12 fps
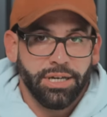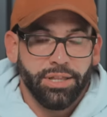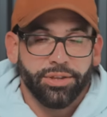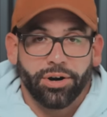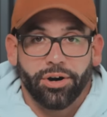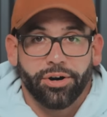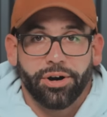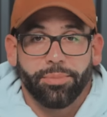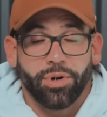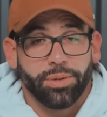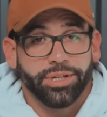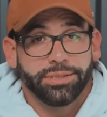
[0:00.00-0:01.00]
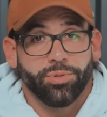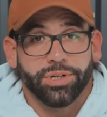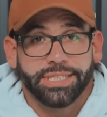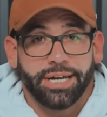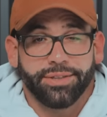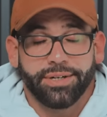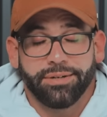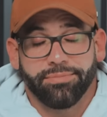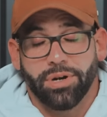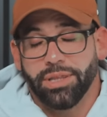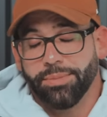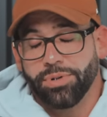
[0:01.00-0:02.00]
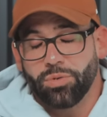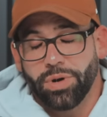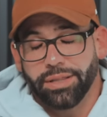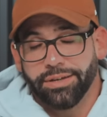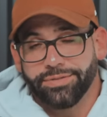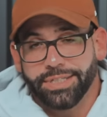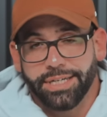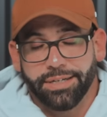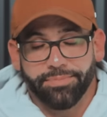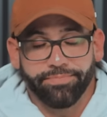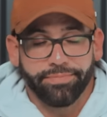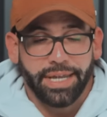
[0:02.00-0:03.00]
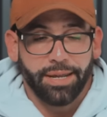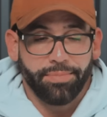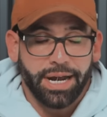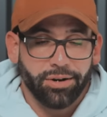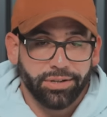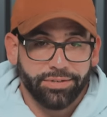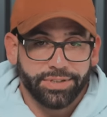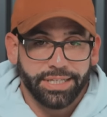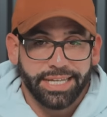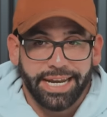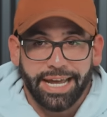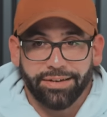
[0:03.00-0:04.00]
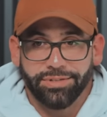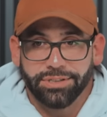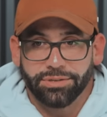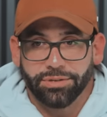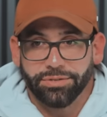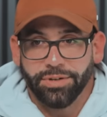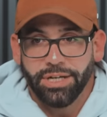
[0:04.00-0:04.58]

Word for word: There are barbell sports out there, Olympic weightlifting and powerlifting, that have these sort of